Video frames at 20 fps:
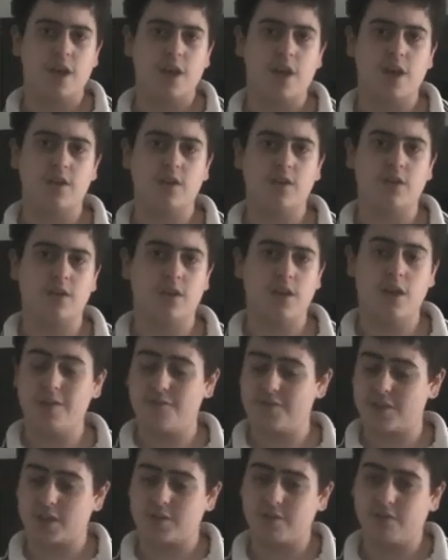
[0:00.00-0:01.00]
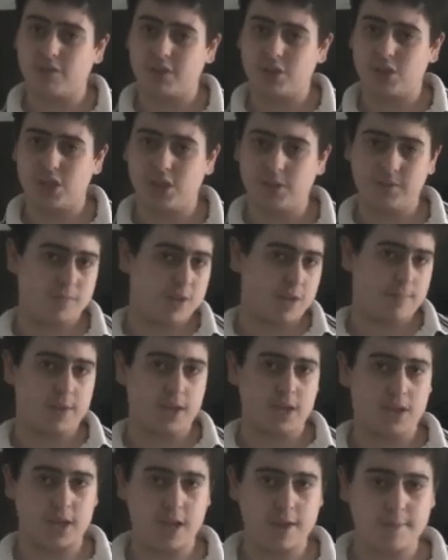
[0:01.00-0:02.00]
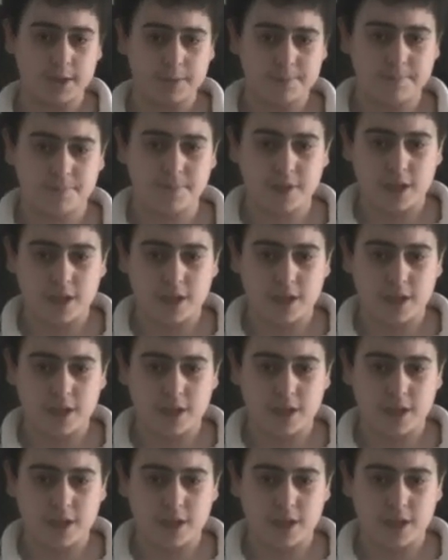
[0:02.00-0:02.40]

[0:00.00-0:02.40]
And yeah, thanks for watching, Mega Gamer.